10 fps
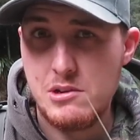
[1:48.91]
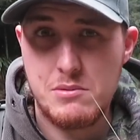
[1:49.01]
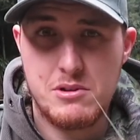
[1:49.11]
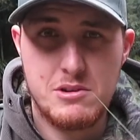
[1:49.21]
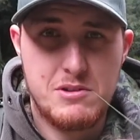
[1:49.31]

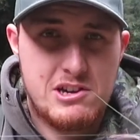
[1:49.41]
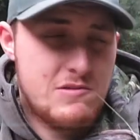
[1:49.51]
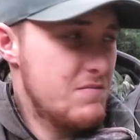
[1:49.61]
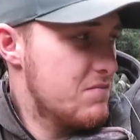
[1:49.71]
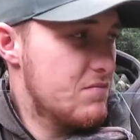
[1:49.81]
and we want
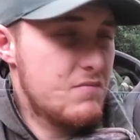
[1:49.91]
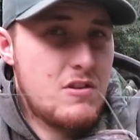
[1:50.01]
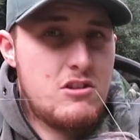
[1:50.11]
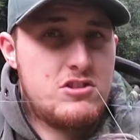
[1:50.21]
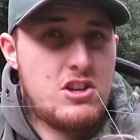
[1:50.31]
about
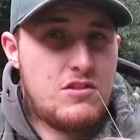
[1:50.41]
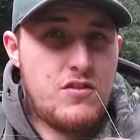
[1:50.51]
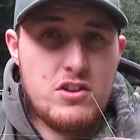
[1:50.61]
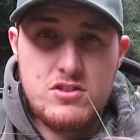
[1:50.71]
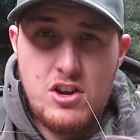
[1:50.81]
6 foot.